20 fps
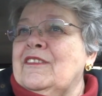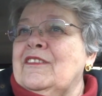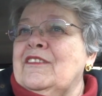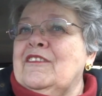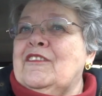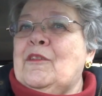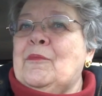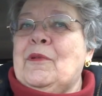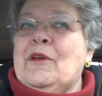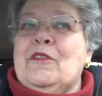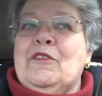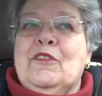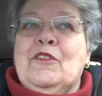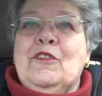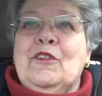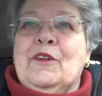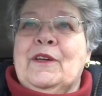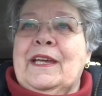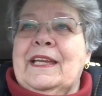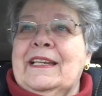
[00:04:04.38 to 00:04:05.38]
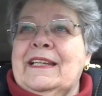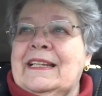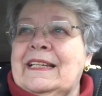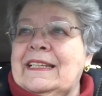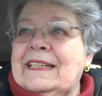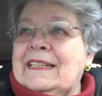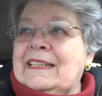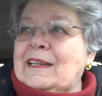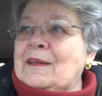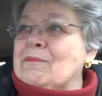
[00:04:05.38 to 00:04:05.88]
to both cook and
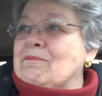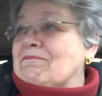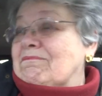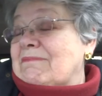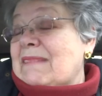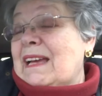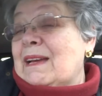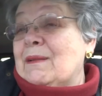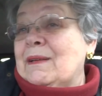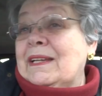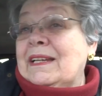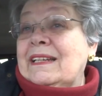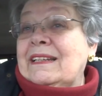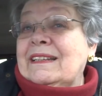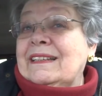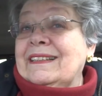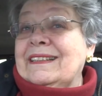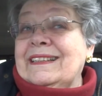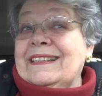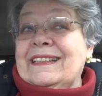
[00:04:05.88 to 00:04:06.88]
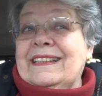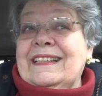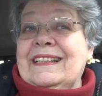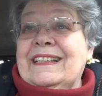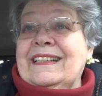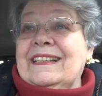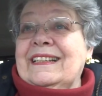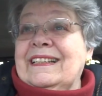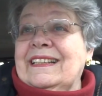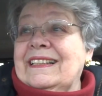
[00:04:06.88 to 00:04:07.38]
clean up. I mean,
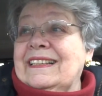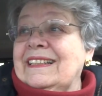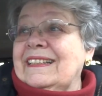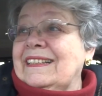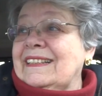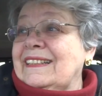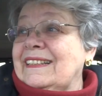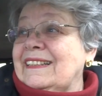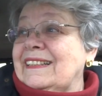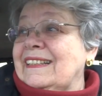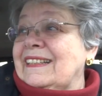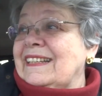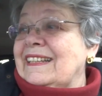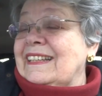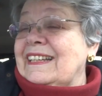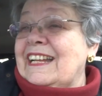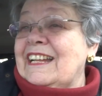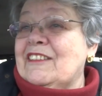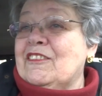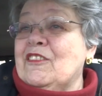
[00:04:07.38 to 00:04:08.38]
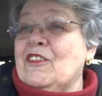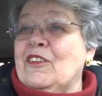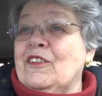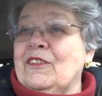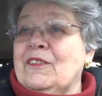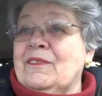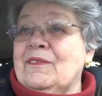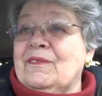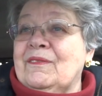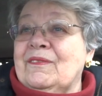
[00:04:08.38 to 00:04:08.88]
it, it's not
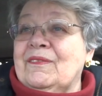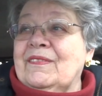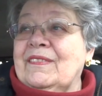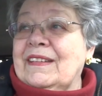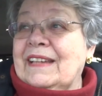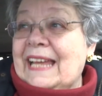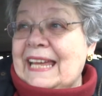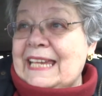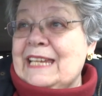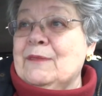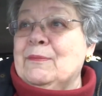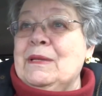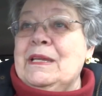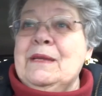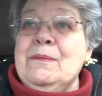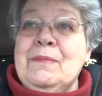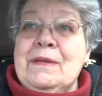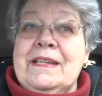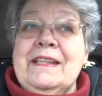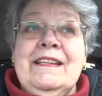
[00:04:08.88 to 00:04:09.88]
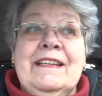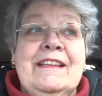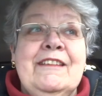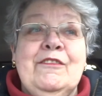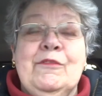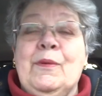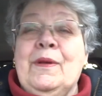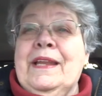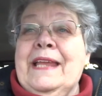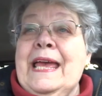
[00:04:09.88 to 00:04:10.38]
like me, but it
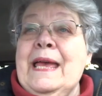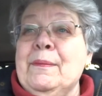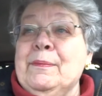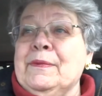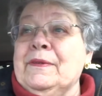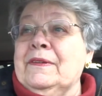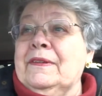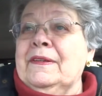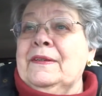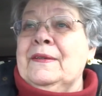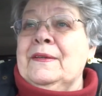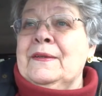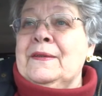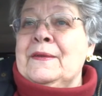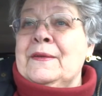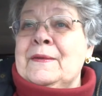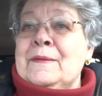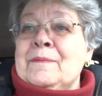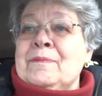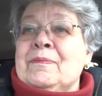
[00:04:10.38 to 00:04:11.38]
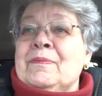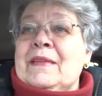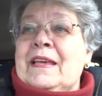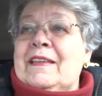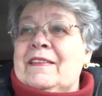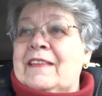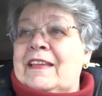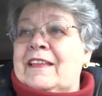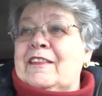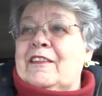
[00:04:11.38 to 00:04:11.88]
is what happened.
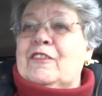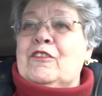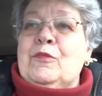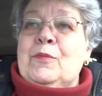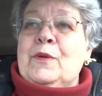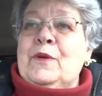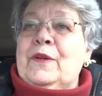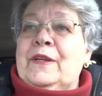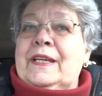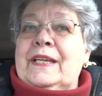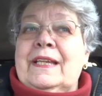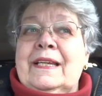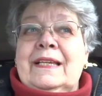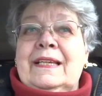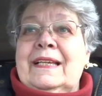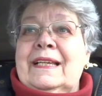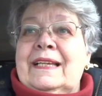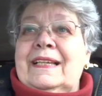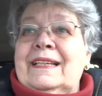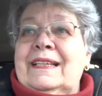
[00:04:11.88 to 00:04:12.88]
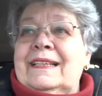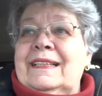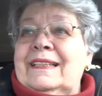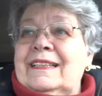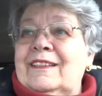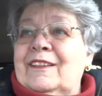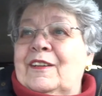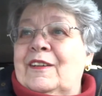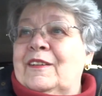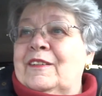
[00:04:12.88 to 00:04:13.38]
And then this morning,
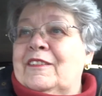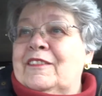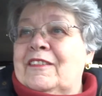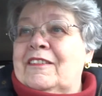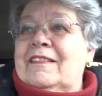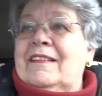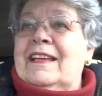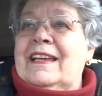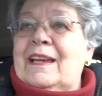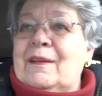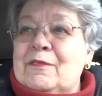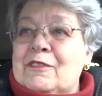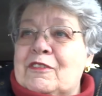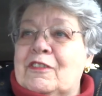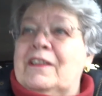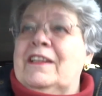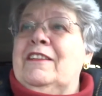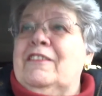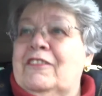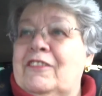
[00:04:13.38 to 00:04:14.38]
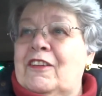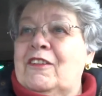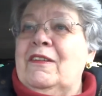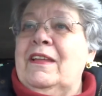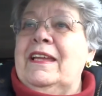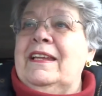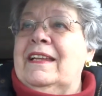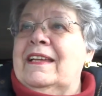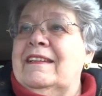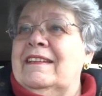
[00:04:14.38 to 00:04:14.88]
you know, it's just like I was running so
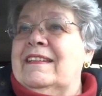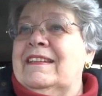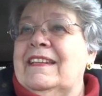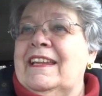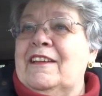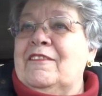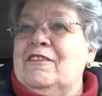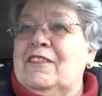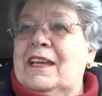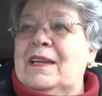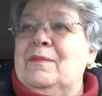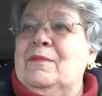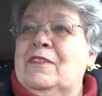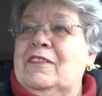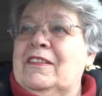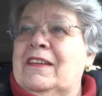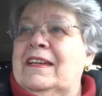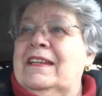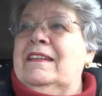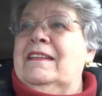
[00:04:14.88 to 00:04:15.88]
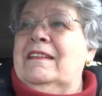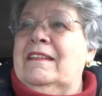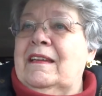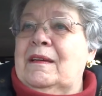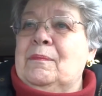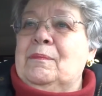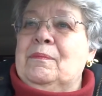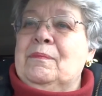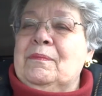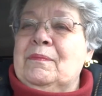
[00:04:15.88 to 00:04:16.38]
late, I didn't have time to tidy it
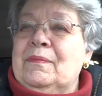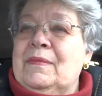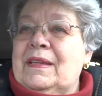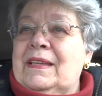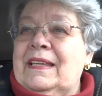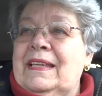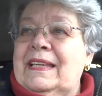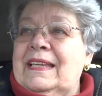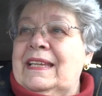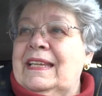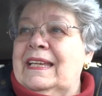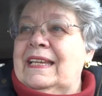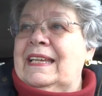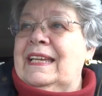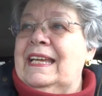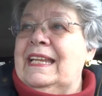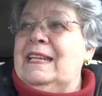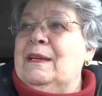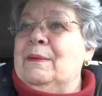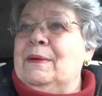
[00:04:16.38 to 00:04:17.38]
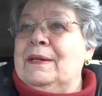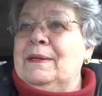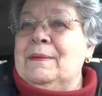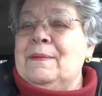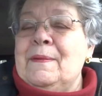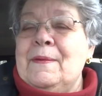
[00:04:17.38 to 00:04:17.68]
up anyway.